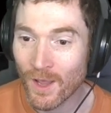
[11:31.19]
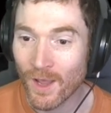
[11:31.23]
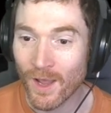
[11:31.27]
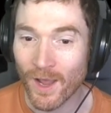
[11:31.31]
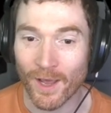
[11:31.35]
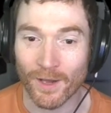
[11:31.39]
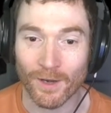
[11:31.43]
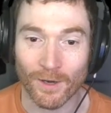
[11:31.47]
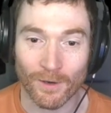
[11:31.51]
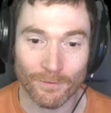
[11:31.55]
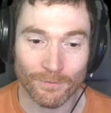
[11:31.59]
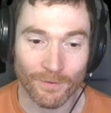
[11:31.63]

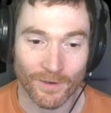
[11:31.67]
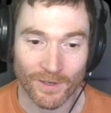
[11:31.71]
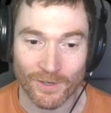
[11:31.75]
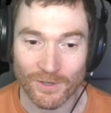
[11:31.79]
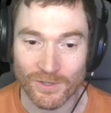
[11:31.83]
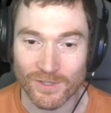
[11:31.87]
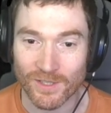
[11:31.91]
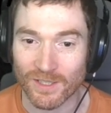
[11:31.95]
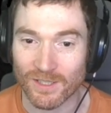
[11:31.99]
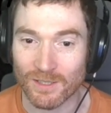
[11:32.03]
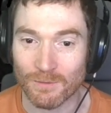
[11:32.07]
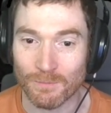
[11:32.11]
and our fighters
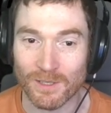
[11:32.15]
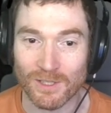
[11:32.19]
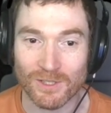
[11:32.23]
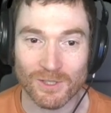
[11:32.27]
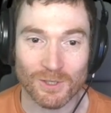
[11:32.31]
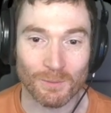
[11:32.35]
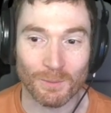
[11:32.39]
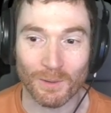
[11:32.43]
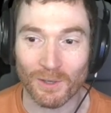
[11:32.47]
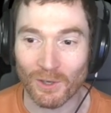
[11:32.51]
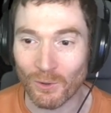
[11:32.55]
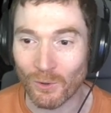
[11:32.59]
get to be
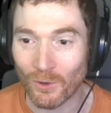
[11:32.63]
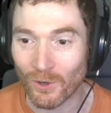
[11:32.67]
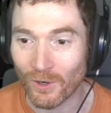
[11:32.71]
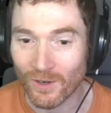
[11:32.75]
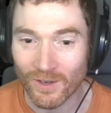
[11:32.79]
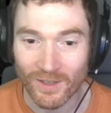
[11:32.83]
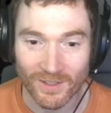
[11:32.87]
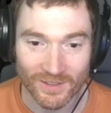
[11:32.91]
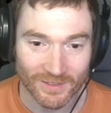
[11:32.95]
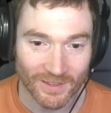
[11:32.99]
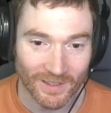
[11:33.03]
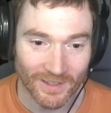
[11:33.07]
super cool,
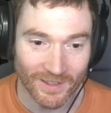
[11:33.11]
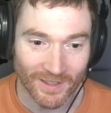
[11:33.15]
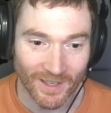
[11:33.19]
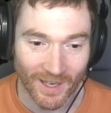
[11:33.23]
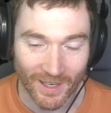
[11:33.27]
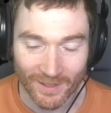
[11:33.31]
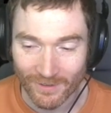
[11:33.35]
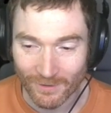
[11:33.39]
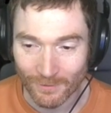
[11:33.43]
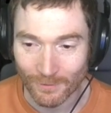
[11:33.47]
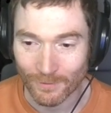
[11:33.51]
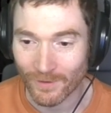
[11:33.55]
because I
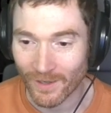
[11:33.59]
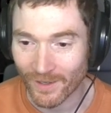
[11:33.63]
do